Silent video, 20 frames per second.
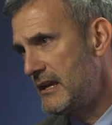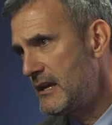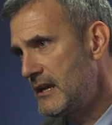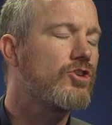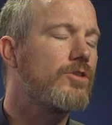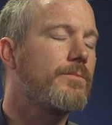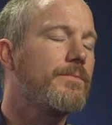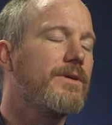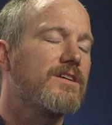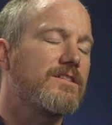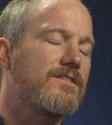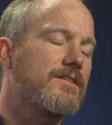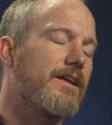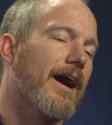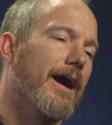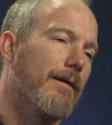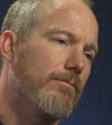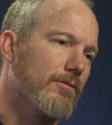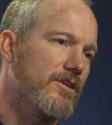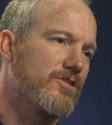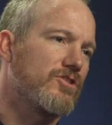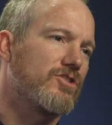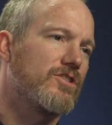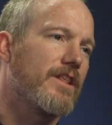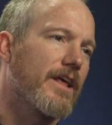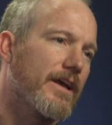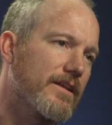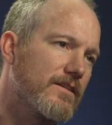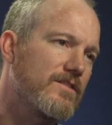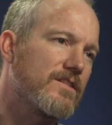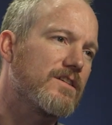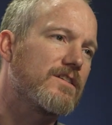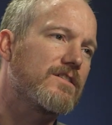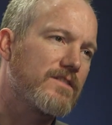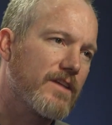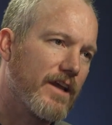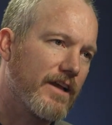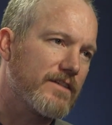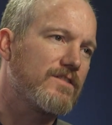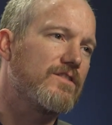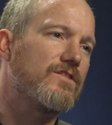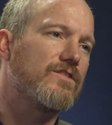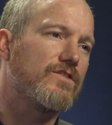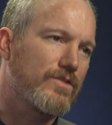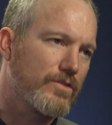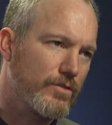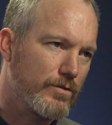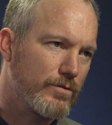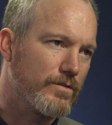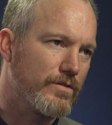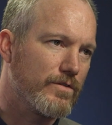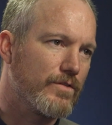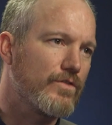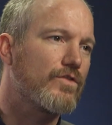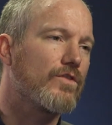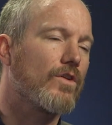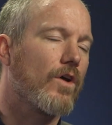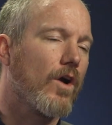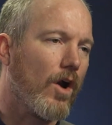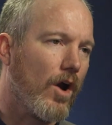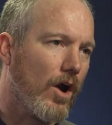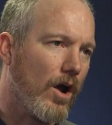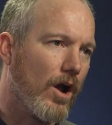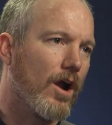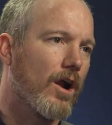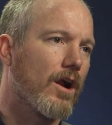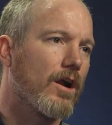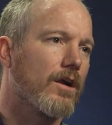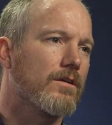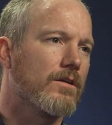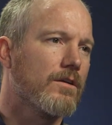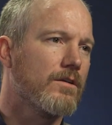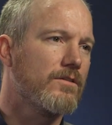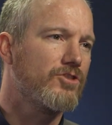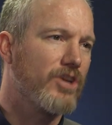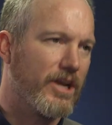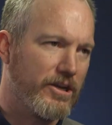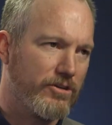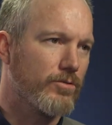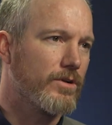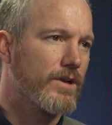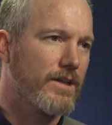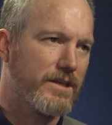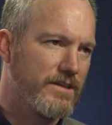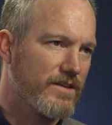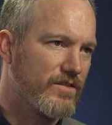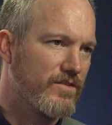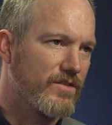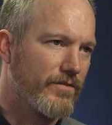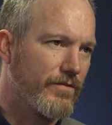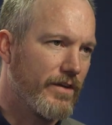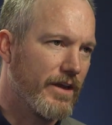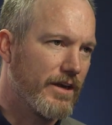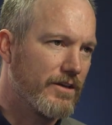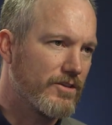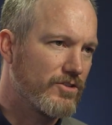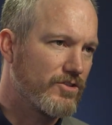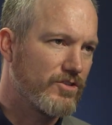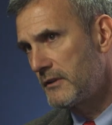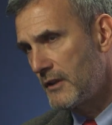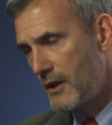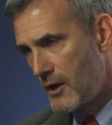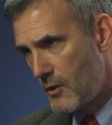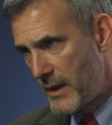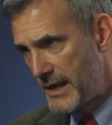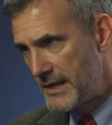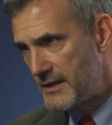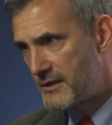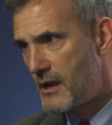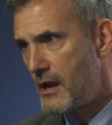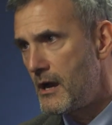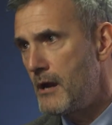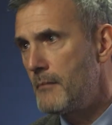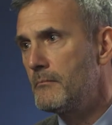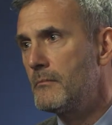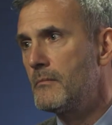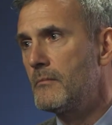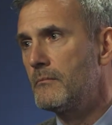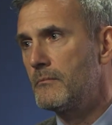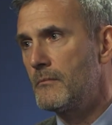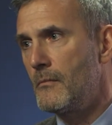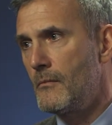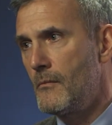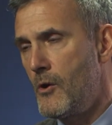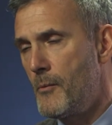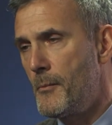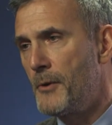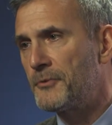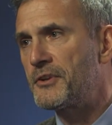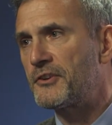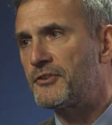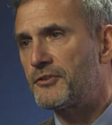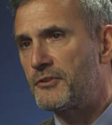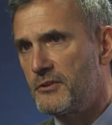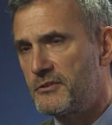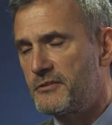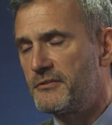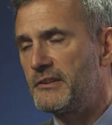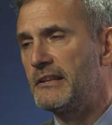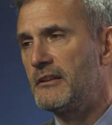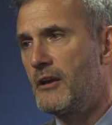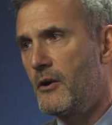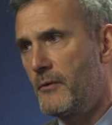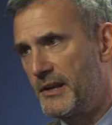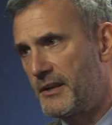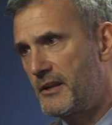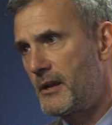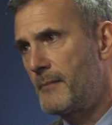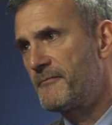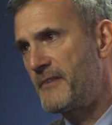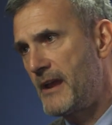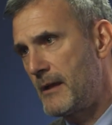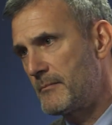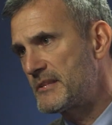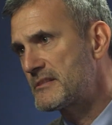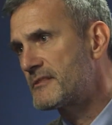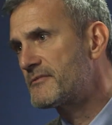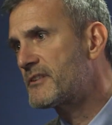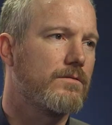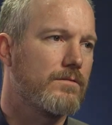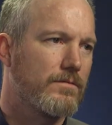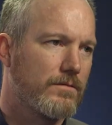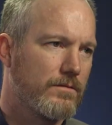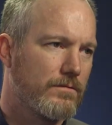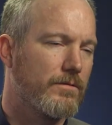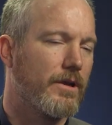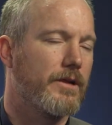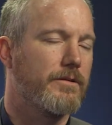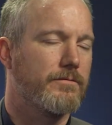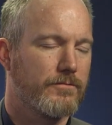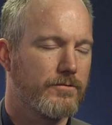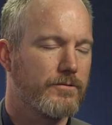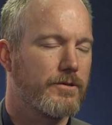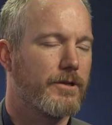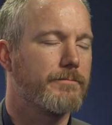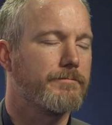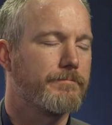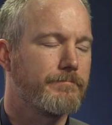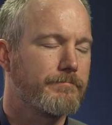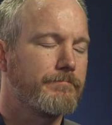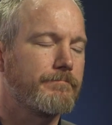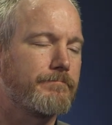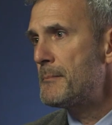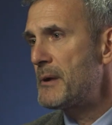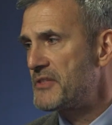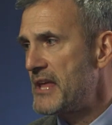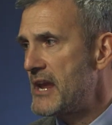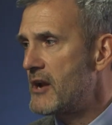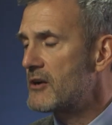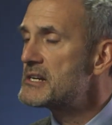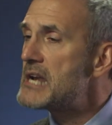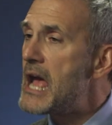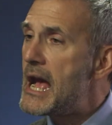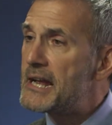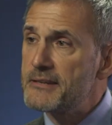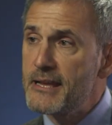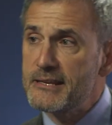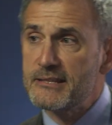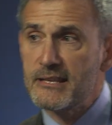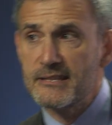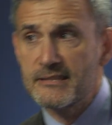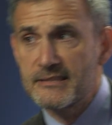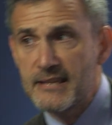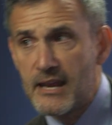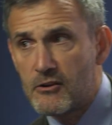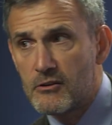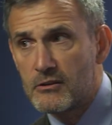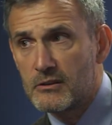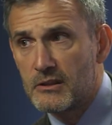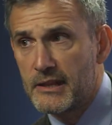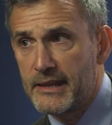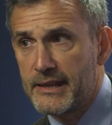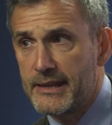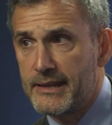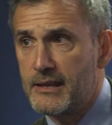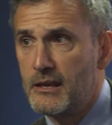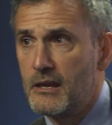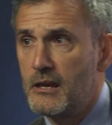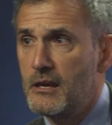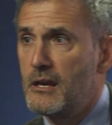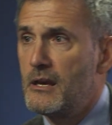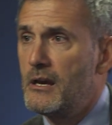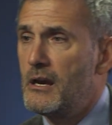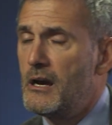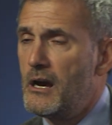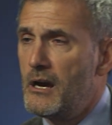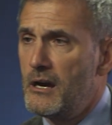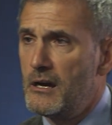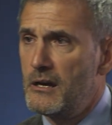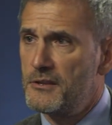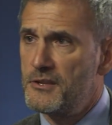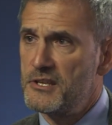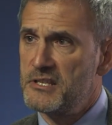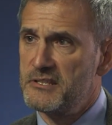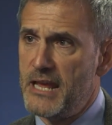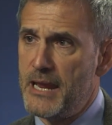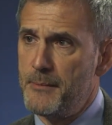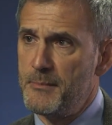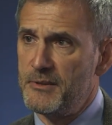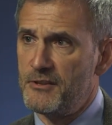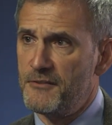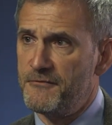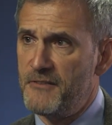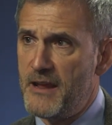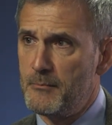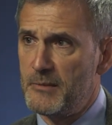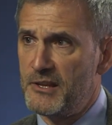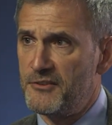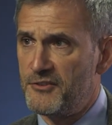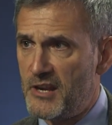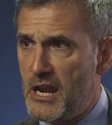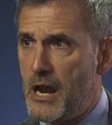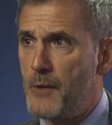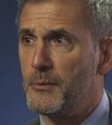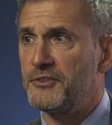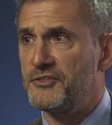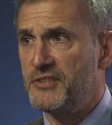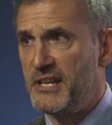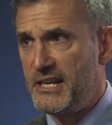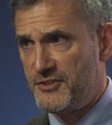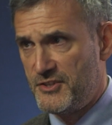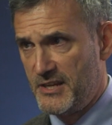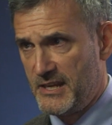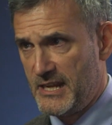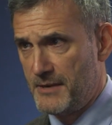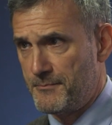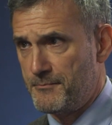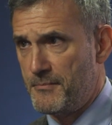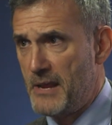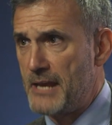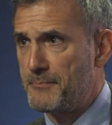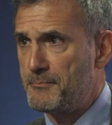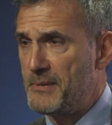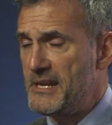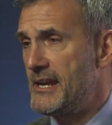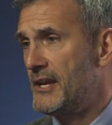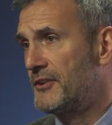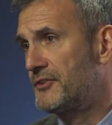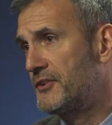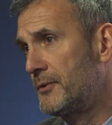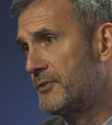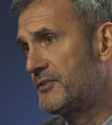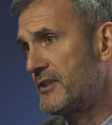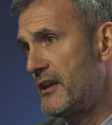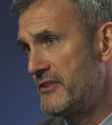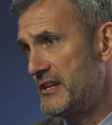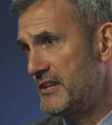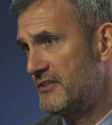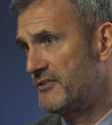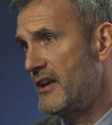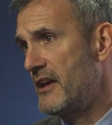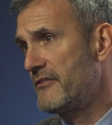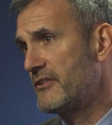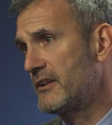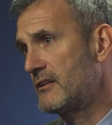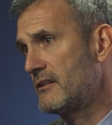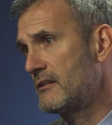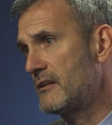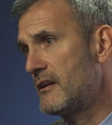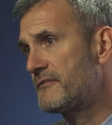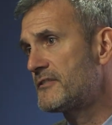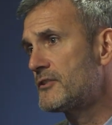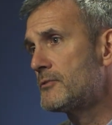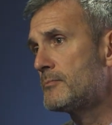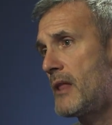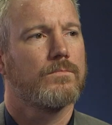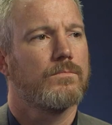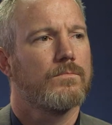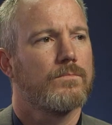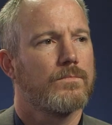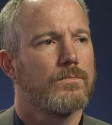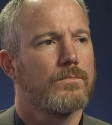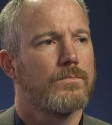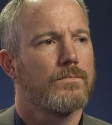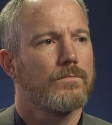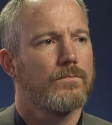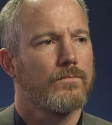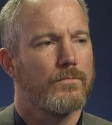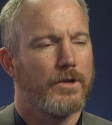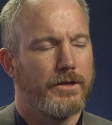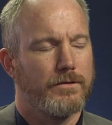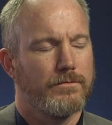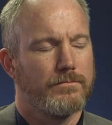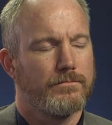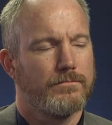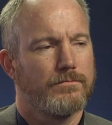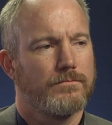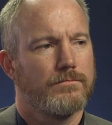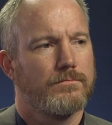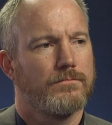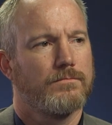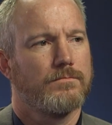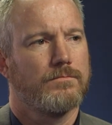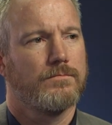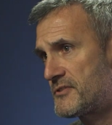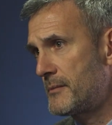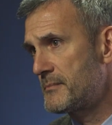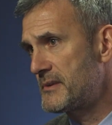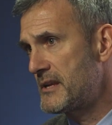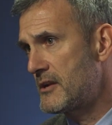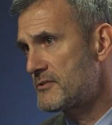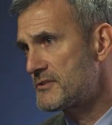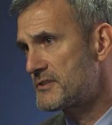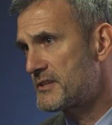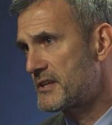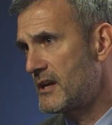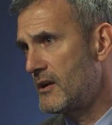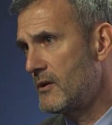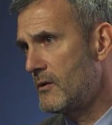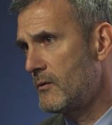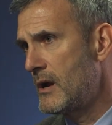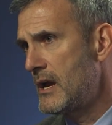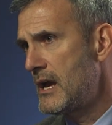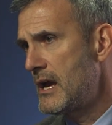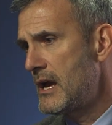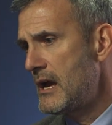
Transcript: It should be established that successes students are genuinely disadvantaged. Low income, low income, almost exclusively low income families of color. Right. Yes. But they are not necessarily uh, the same as the families that I was teaching at, at PS 277 a few blocks away right. uh, some, some years ago.